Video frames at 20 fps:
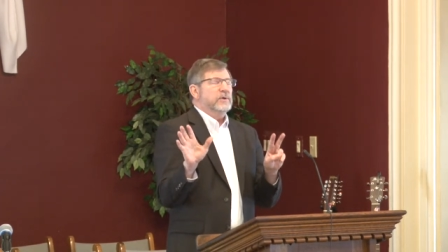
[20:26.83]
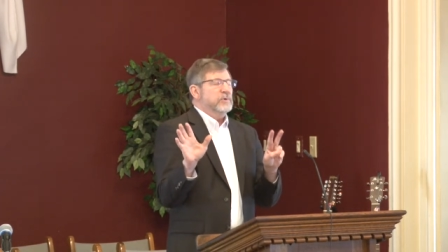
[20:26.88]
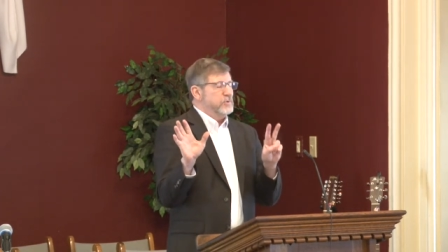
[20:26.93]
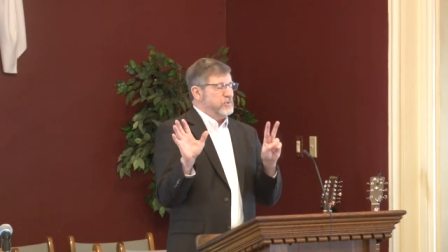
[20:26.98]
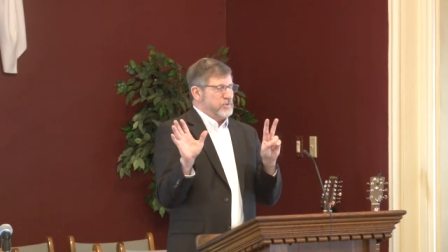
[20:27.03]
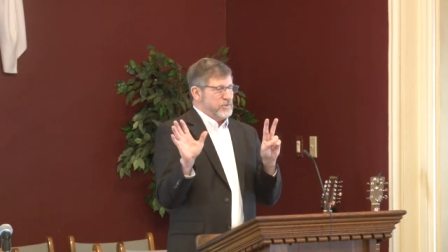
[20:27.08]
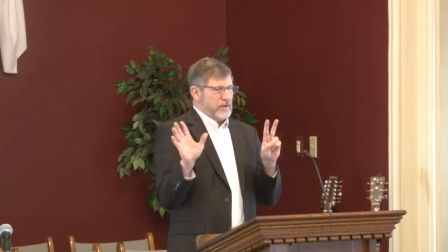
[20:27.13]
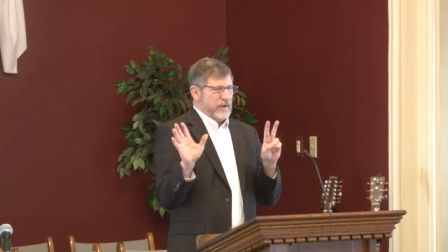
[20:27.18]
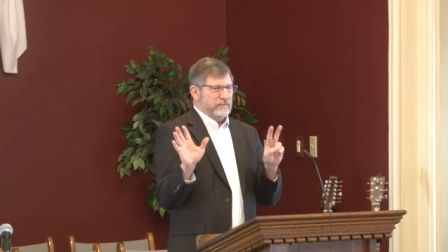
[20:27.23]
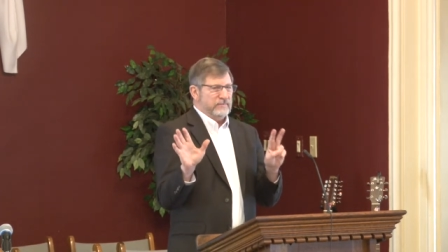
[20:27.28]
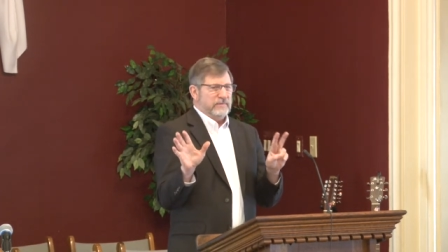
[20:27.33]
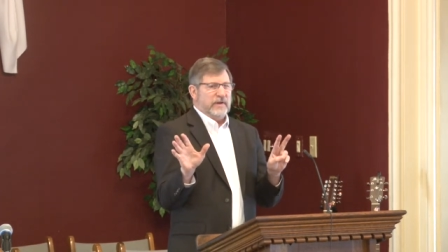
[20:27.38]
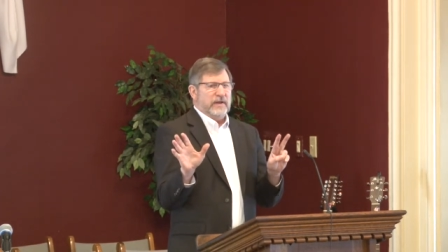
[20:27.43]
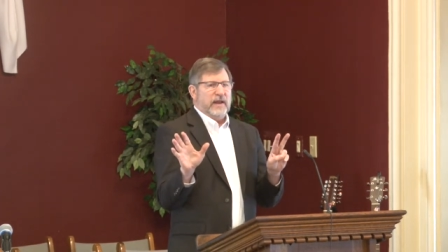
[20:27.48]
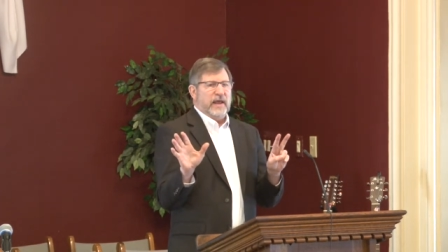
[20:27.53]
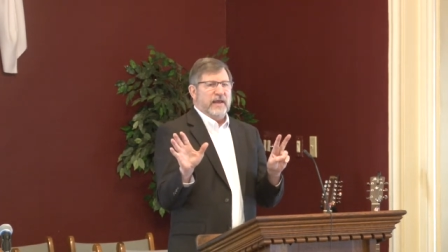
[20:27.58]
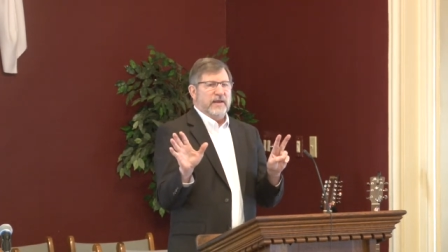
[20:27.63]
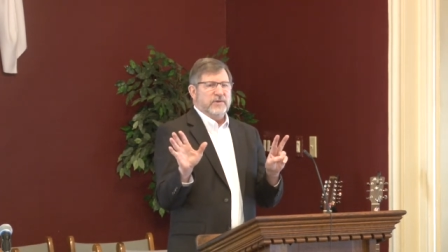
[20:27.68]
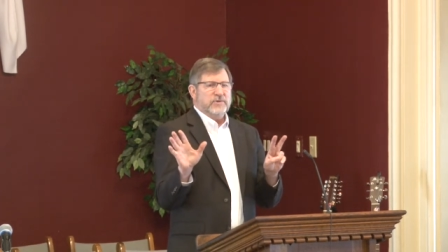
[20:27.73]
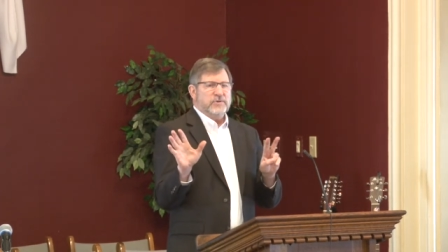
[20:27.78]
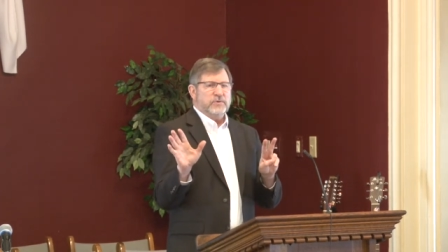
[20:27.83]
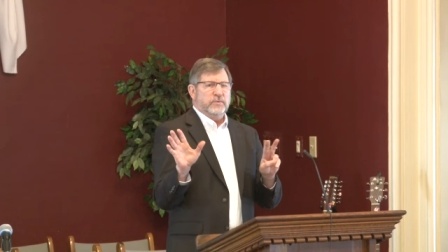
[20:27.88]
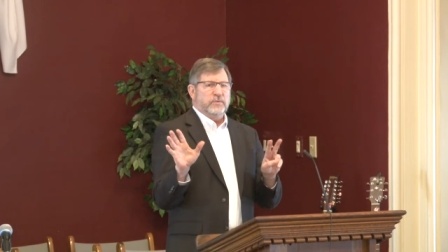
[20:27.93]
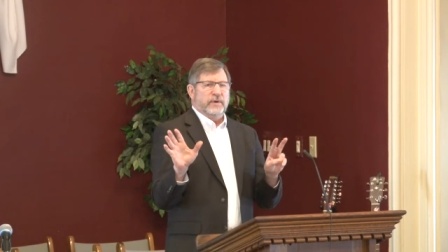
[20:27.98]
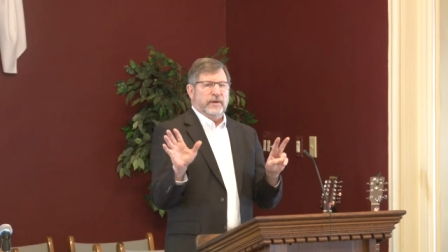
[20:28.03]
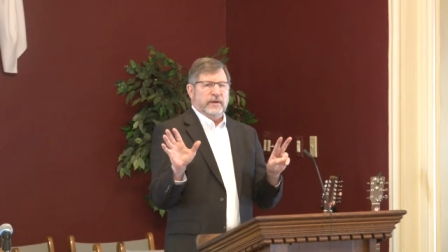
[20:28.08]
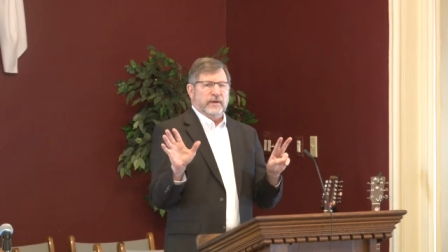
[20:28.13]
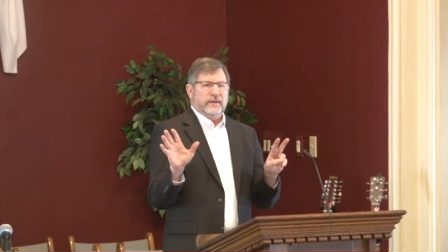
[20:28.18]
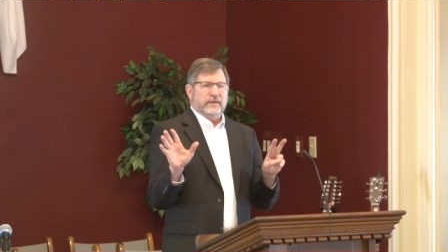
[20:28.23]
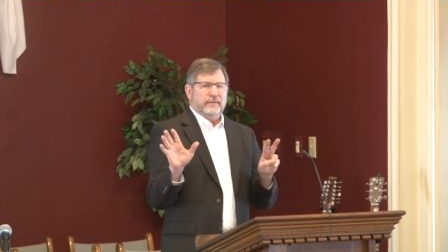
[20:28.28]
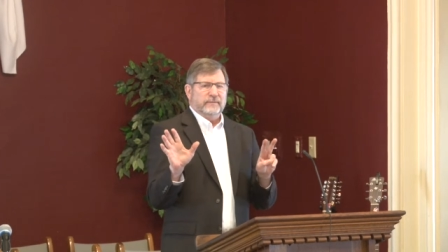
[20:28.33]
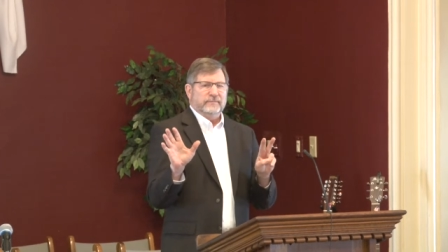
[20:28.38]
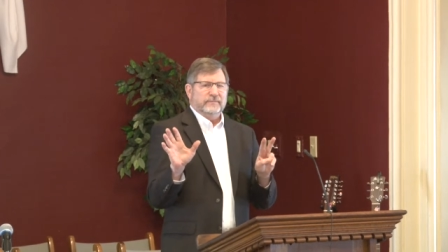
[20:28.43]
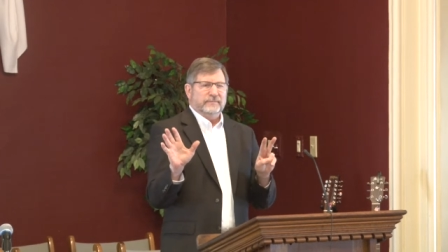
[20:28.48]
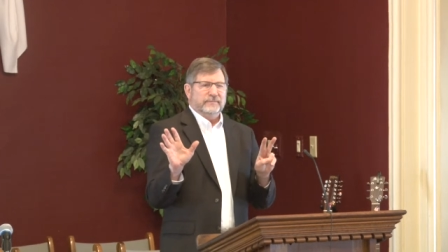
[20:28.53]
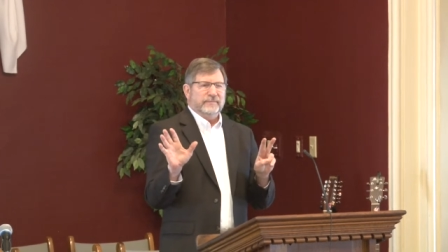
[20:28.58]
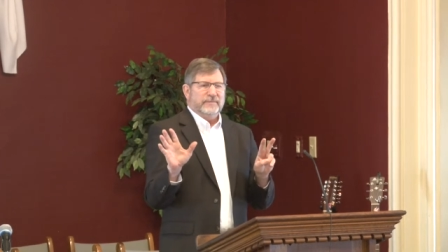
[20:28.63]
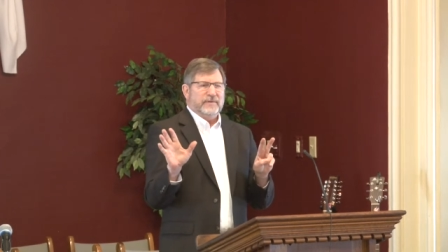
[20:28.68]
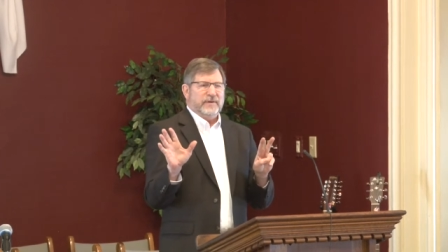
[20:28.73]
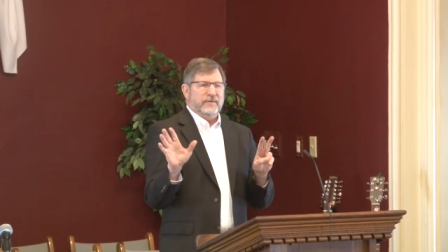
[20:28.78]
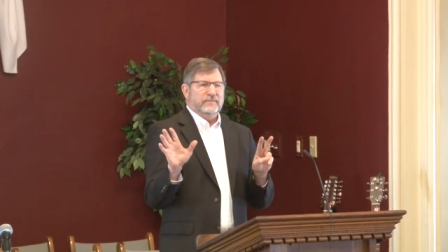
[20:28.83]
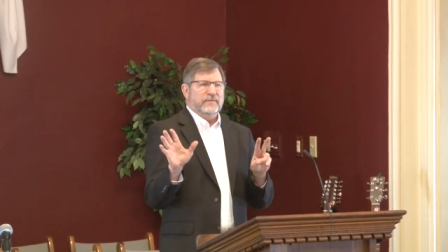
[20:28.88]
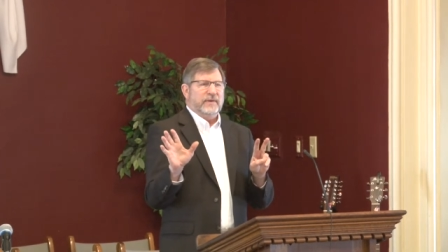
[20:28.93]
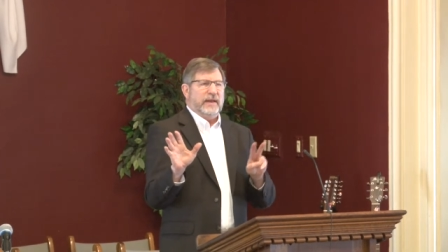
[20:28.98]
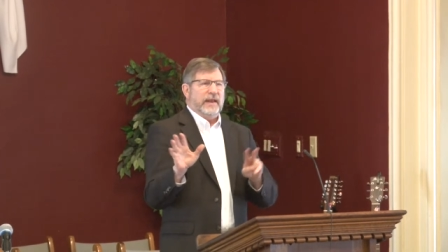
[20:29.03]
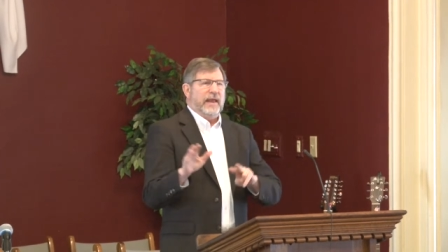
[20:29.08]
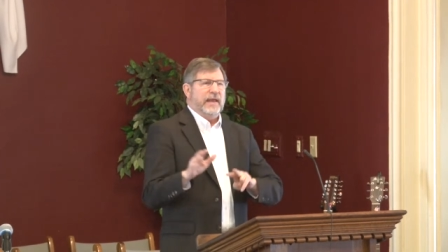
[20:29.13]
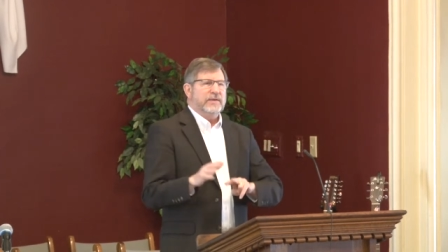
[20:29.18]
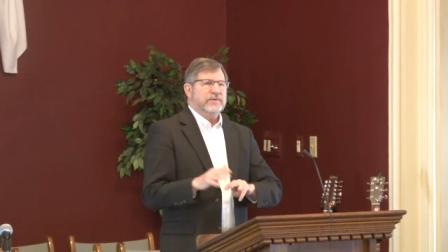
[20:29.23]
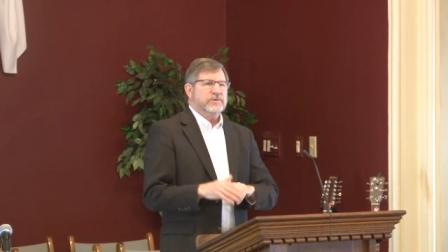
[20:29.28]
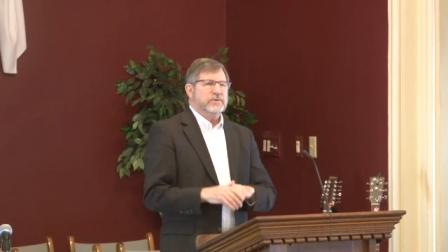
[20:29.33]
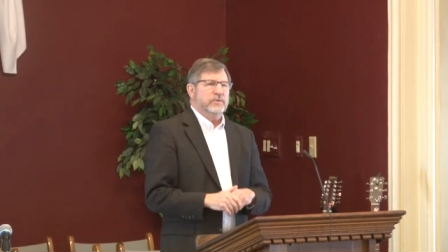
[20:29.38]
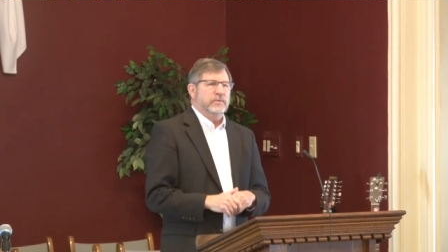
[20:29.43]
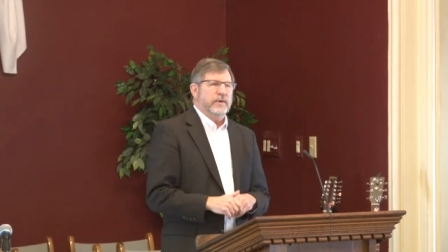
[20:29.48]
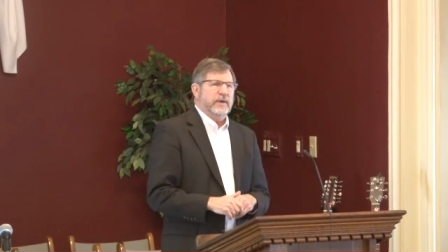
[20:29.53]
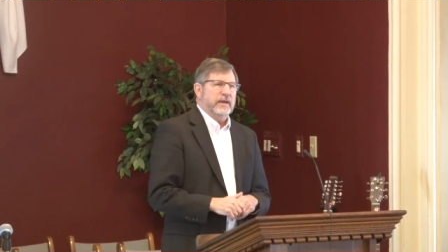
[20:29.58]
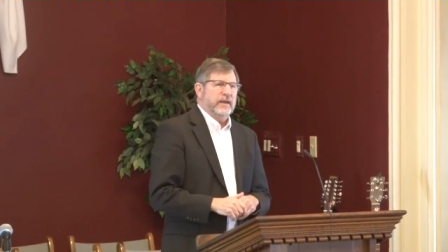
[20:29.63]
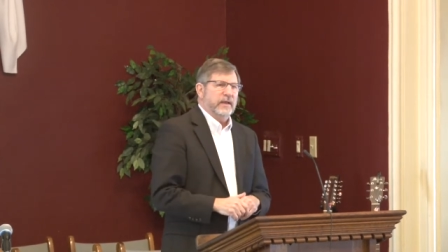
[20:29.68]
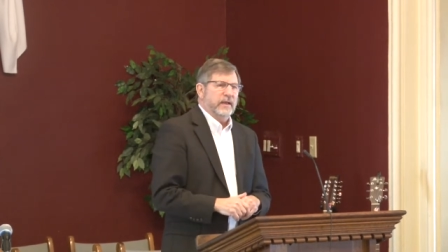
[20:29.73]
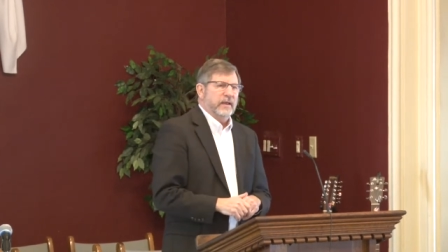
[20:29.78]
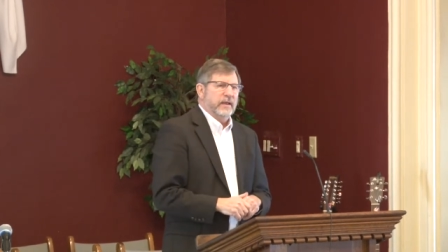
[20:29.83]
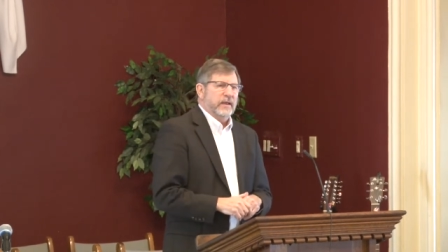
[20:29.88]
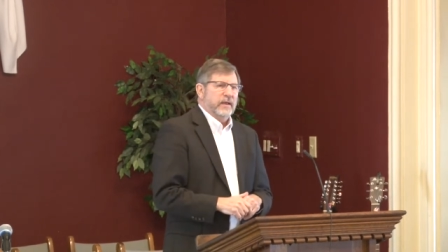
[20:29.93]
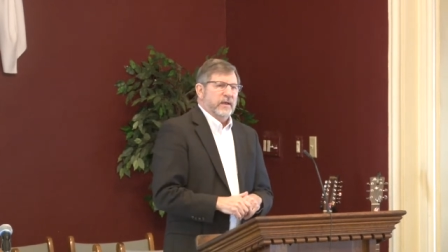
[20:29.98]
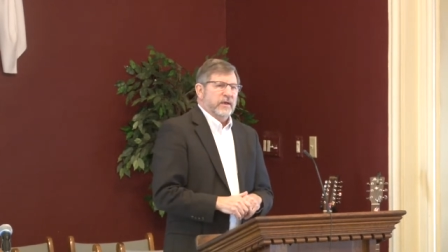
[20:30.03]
Seven days a week. Seven days a week.